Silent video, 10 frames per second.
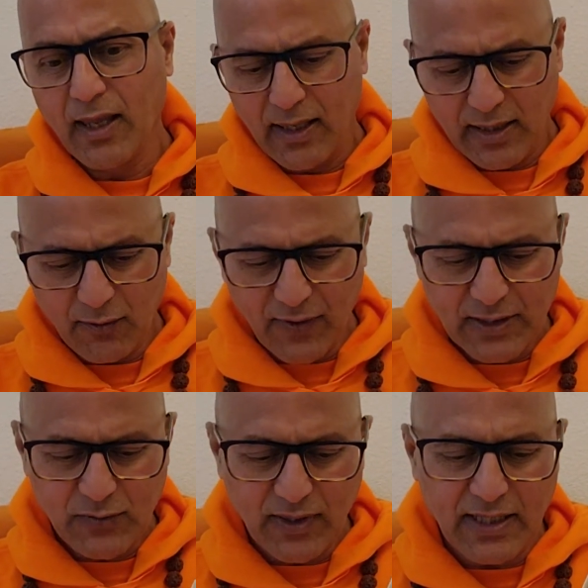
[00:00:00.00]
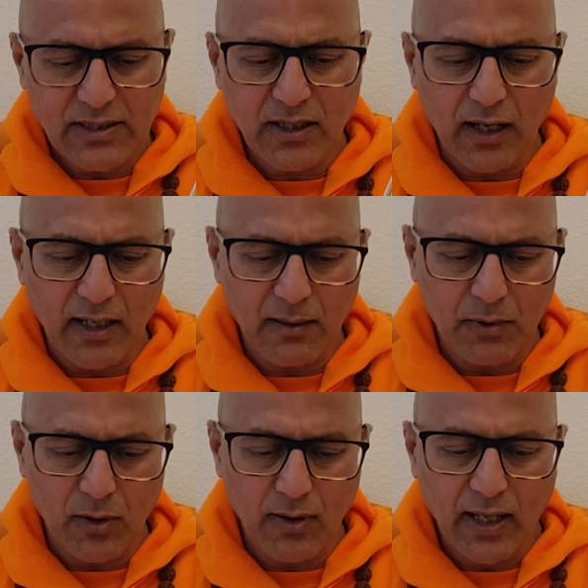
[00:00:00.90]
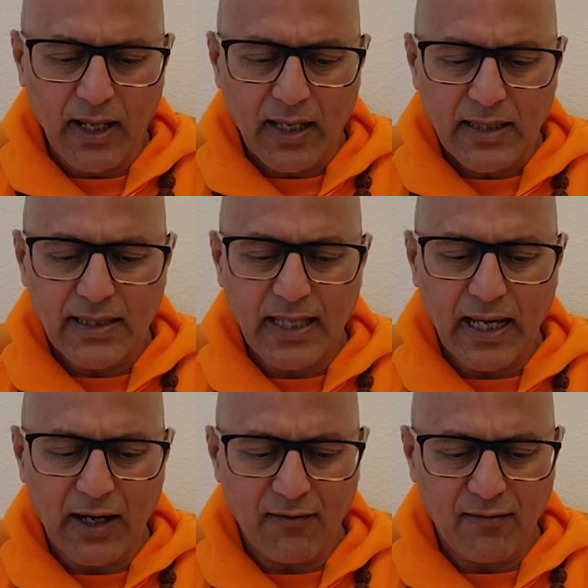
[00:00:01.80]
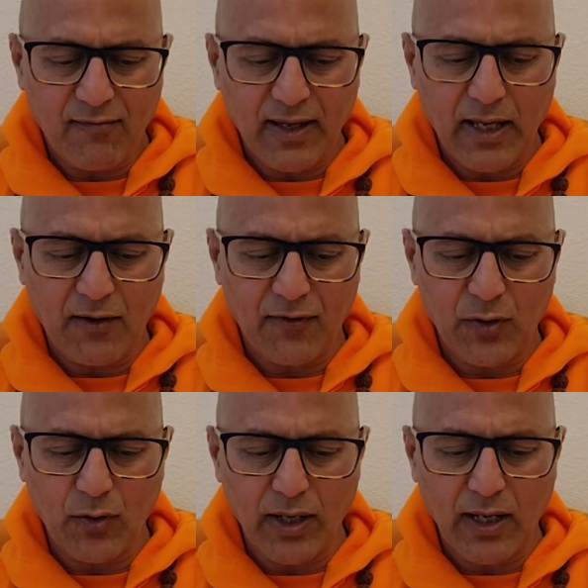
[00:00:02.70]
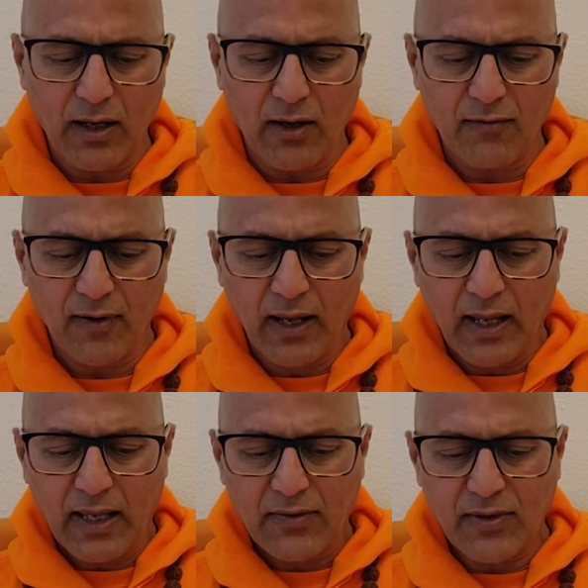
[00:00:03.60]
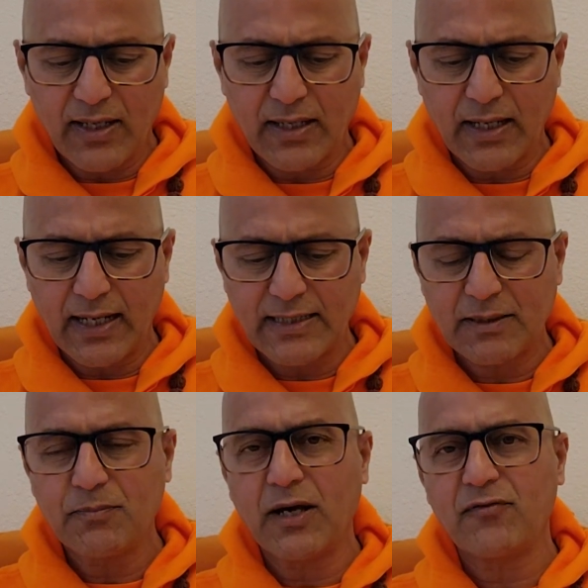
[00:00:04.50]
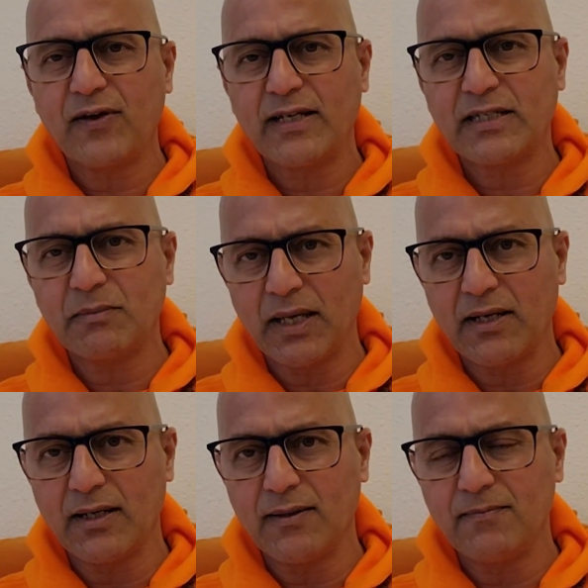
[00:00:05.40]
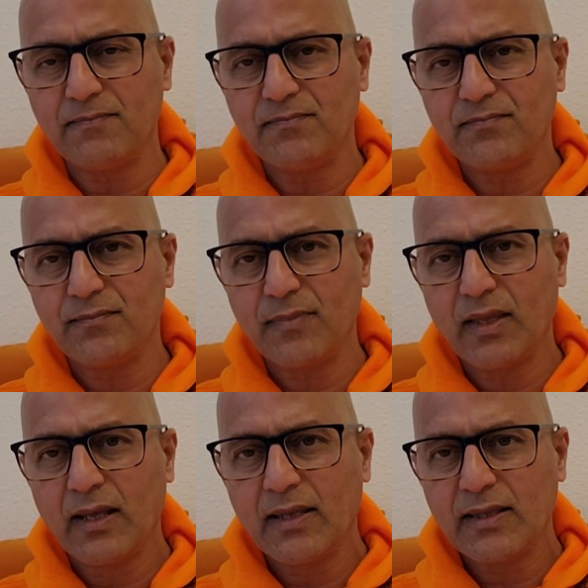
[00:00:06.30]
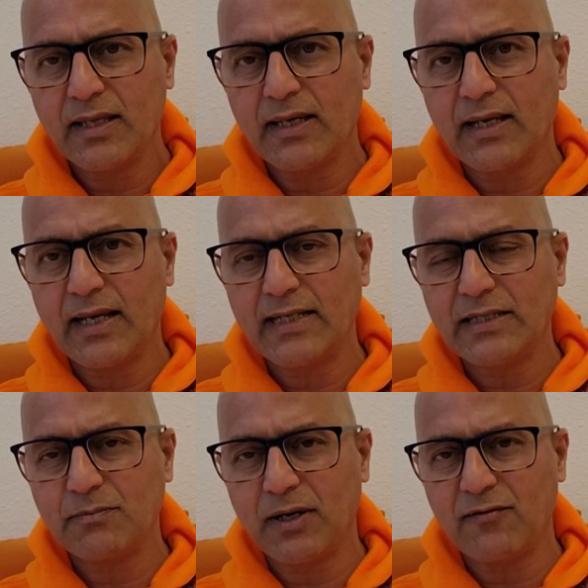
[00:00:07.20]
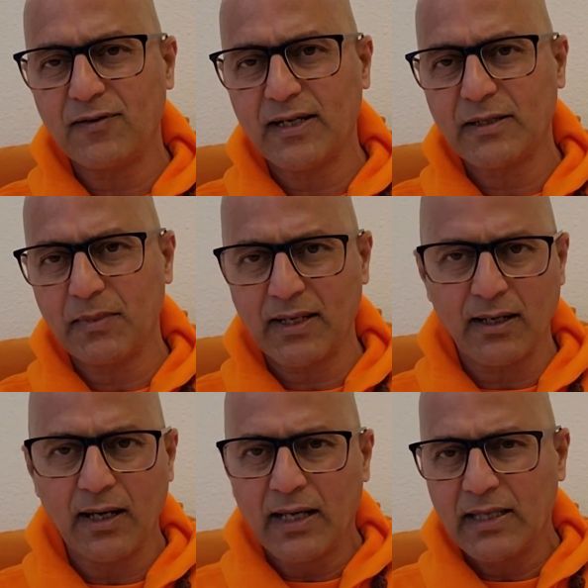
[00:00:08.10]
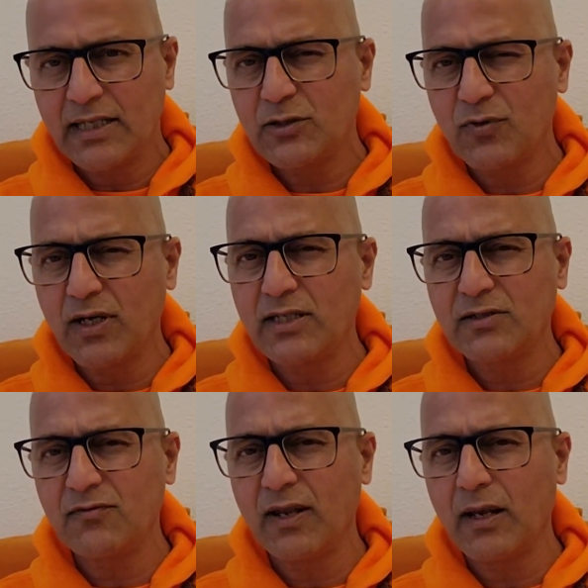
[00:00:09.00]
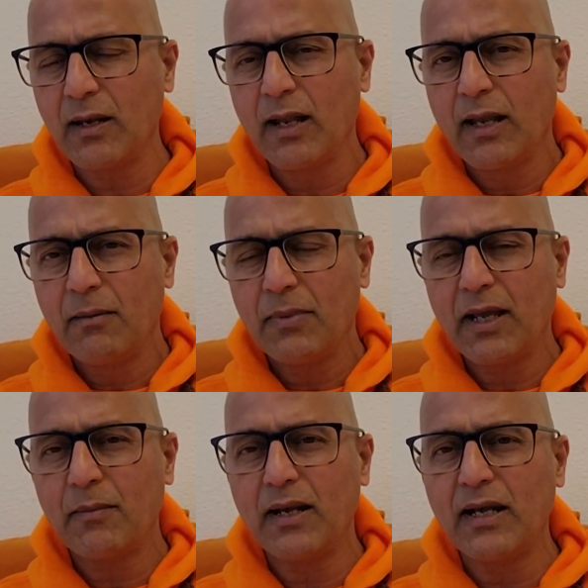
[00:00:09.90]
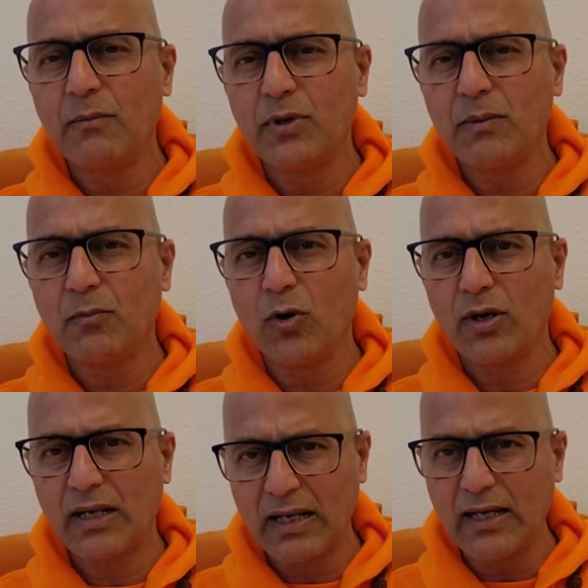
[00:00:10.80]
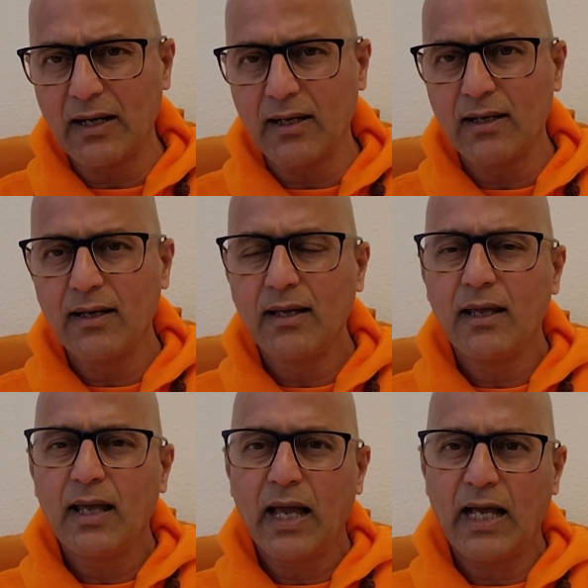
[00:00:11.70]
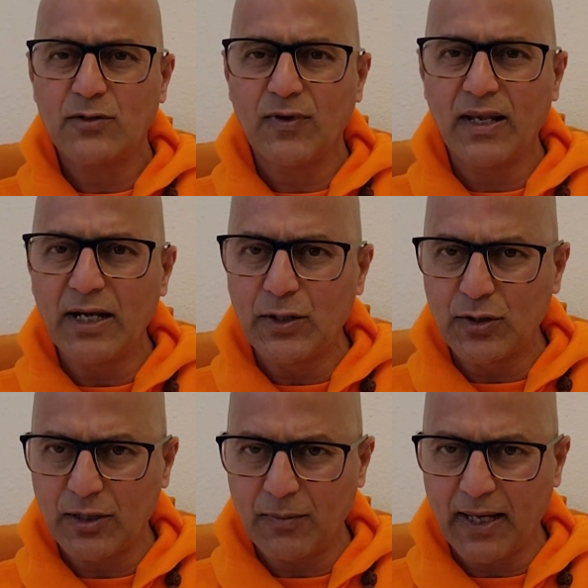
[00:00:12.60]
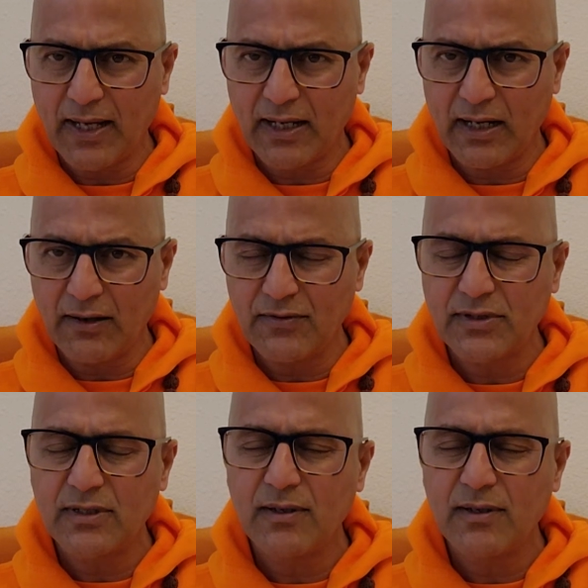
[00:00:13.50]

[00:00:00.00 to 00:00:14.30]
The first one is calling about their way of knowing of the great perfect mirror. The great perfect mirror. These words will become a little bit more clear as we read through the paragraphs.